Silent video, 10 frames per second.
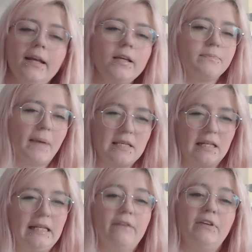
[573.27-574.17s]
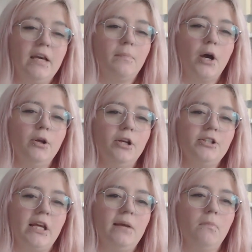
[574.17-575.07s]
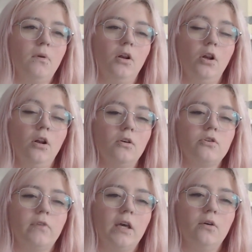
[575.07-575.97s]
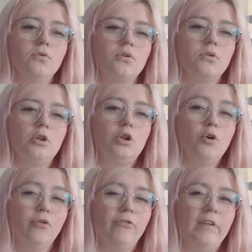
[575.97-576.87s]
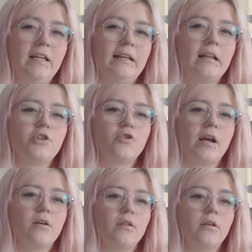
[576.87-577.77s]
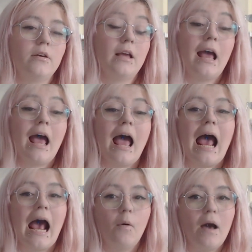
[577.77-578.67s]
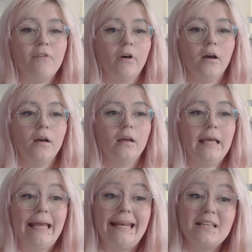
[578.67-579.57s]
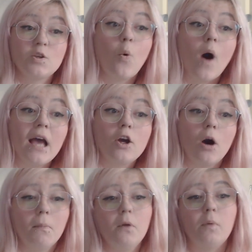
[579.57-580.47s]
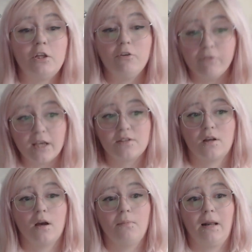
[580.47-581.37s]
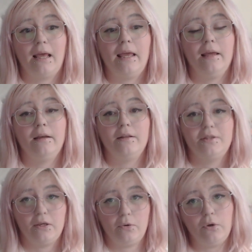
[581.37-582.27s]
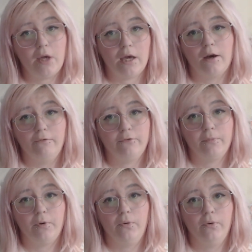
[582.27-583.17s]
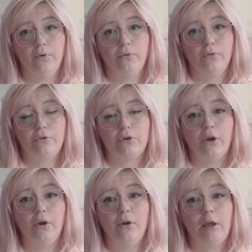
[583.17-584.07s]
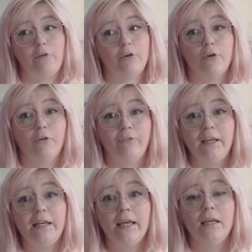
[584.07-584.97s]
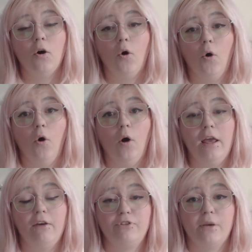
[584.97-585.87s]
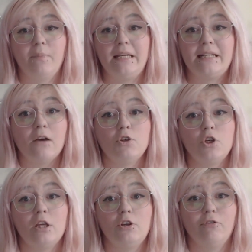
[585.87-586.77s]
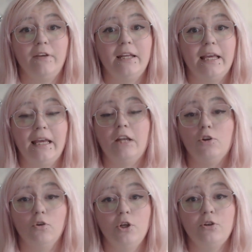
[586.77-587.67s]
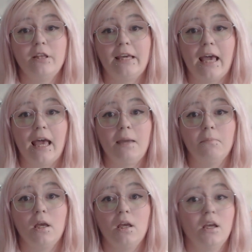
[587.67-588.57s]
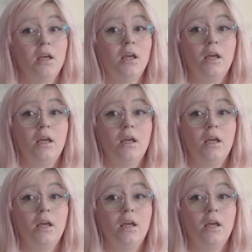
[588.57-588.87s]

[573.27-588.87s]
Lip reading: Feeding is basically giving the opponent team lots of kills. You're feeding their strength. However, it is quite common when you first start playing until you get comfortable. So if you're feeding, or if somebody tells you that you're feeding and you're new to the game,